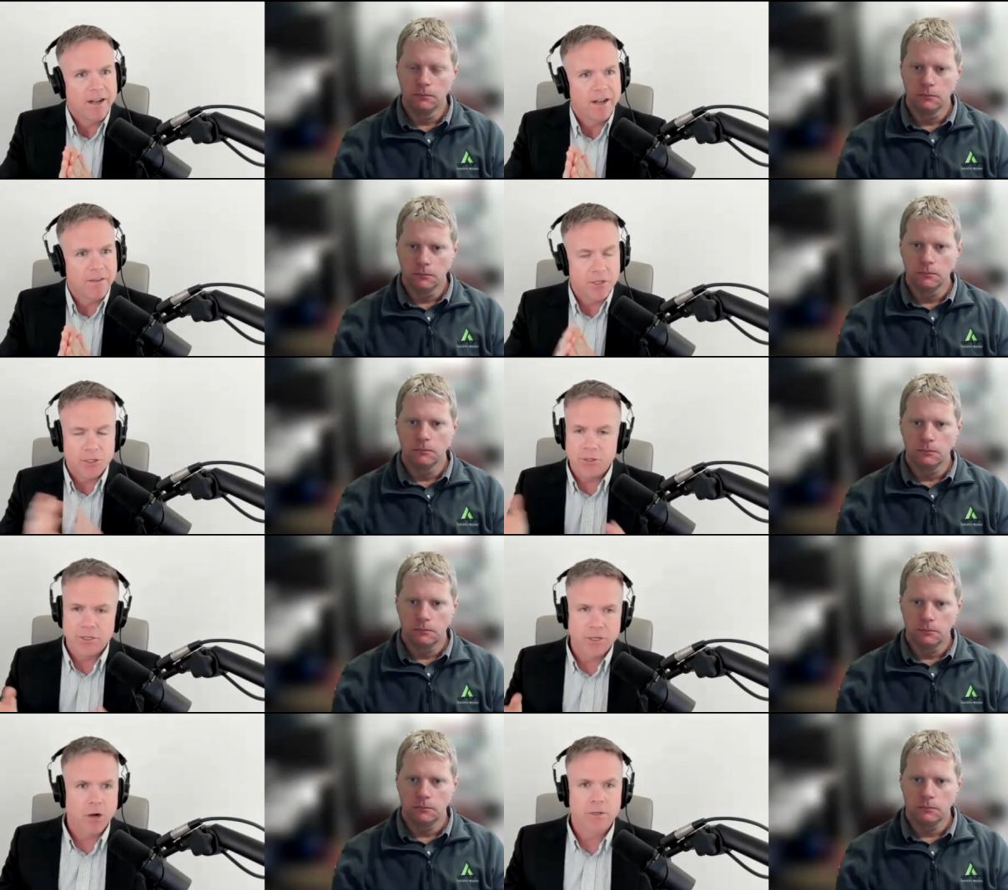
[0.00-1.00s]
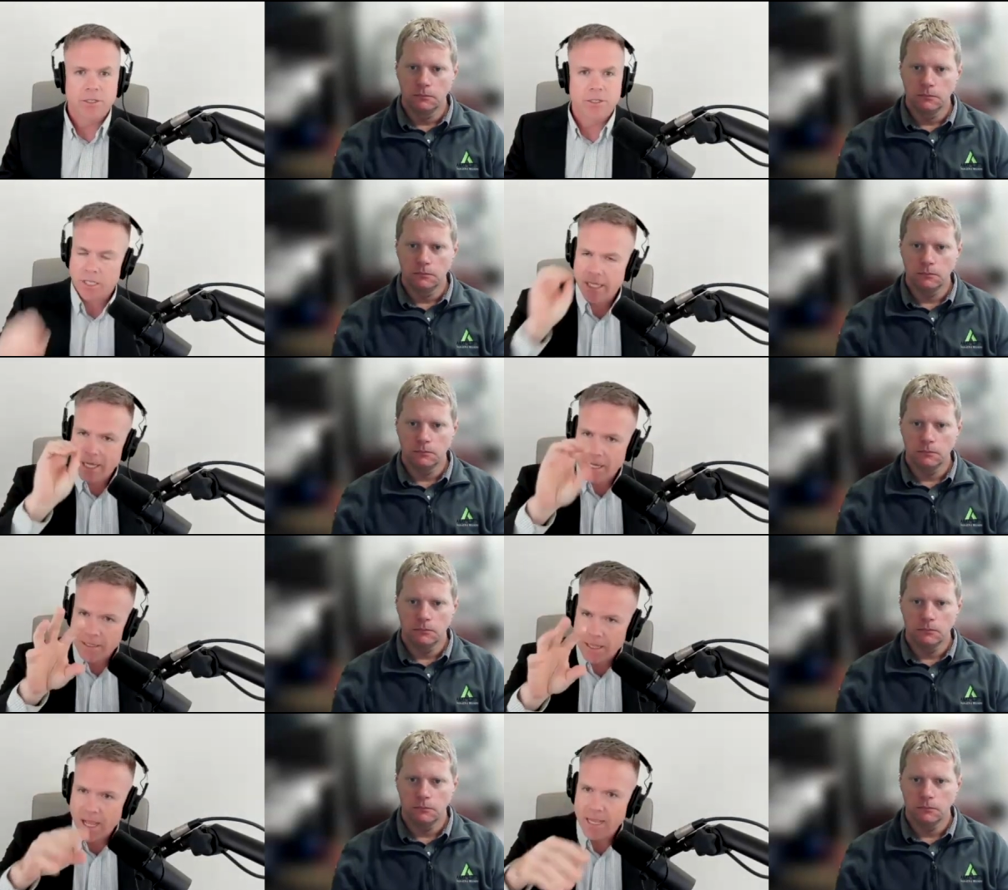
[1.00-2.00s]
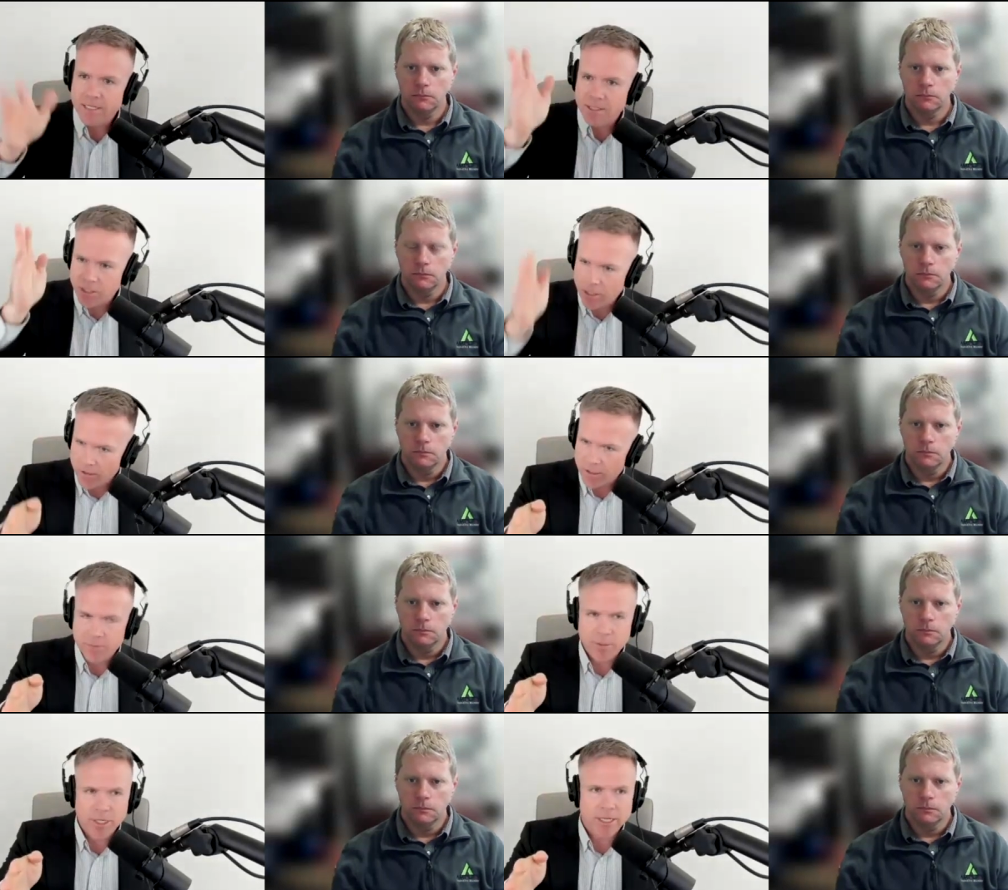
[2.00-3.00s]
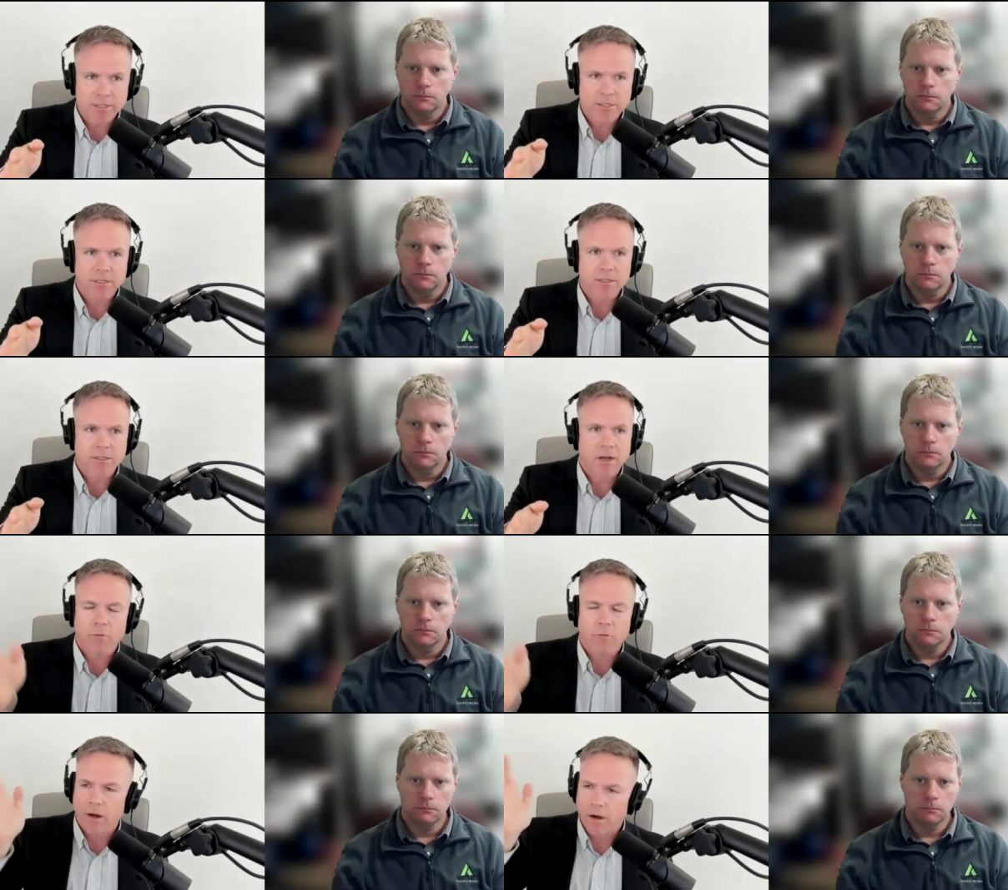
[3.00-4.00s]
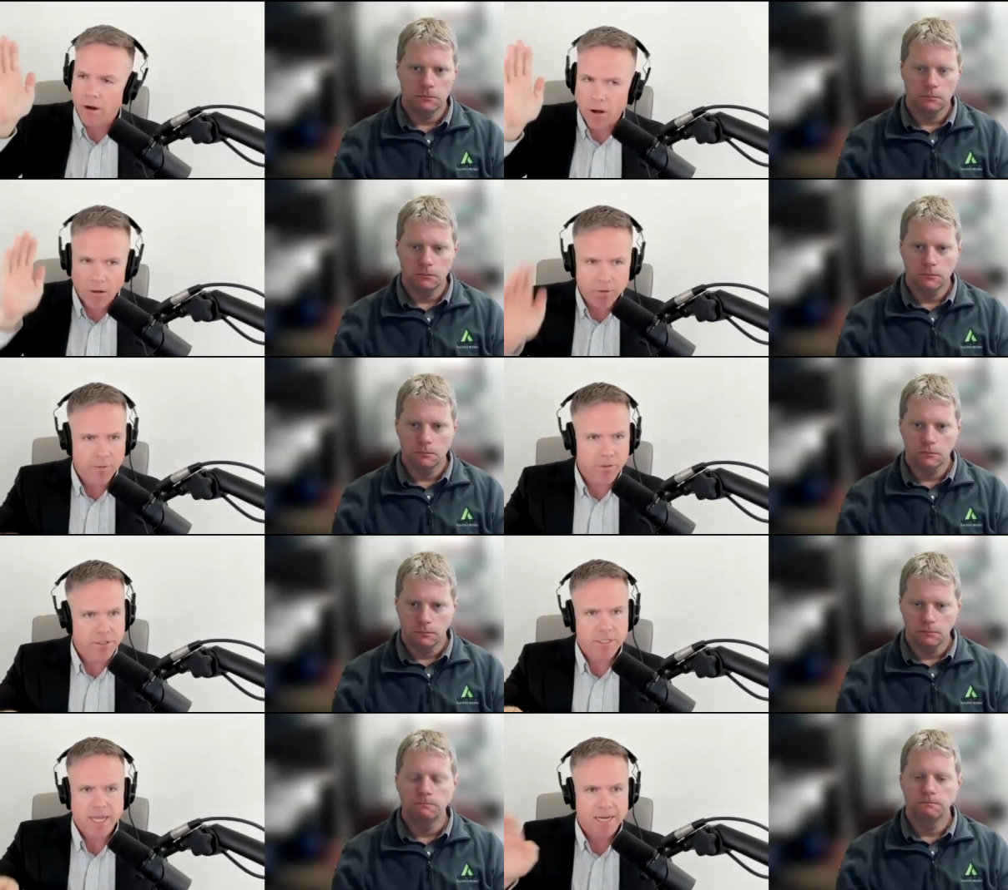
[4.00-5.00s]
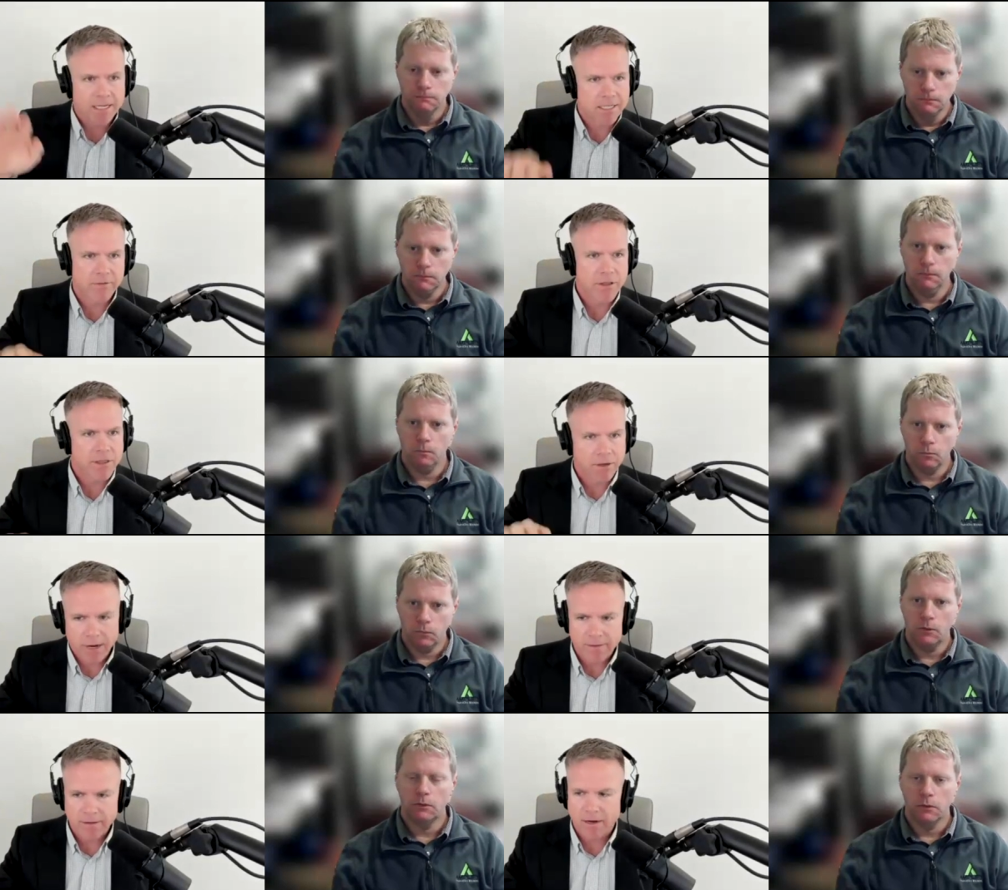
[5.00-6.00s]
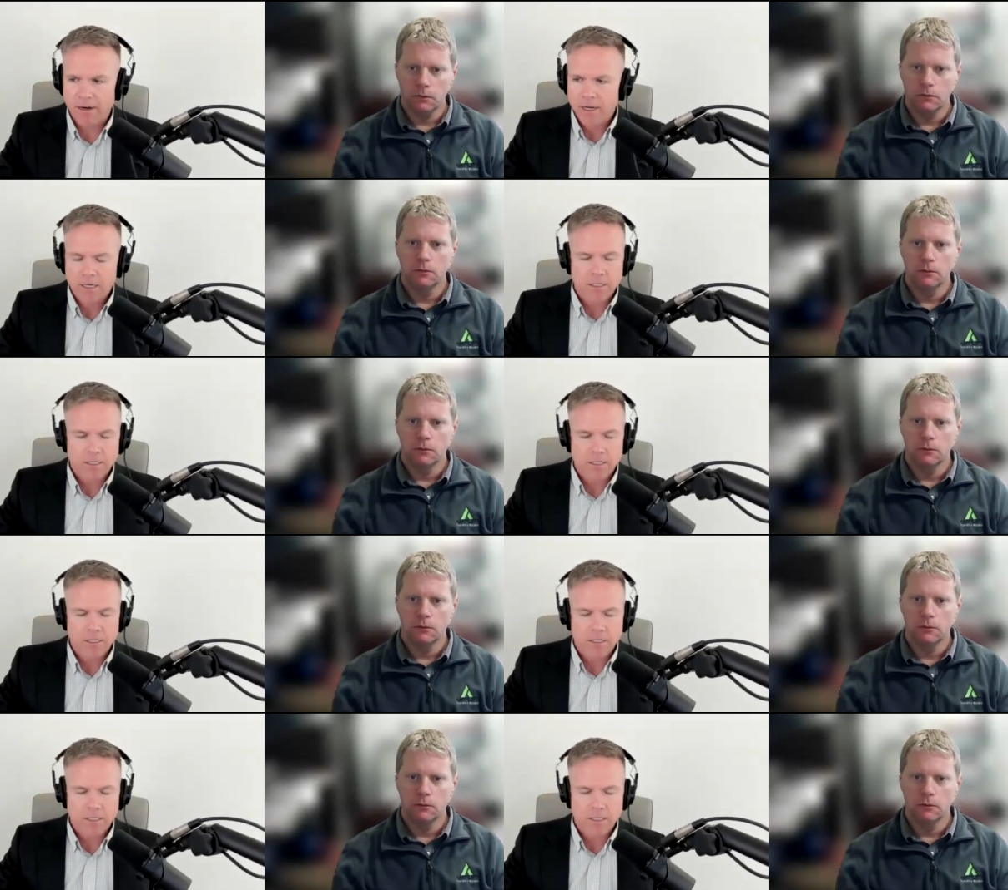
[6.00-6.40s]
Speaker 1: uh, that you can go and just click on the client and see all the communication to the software, all the the status, everything right there.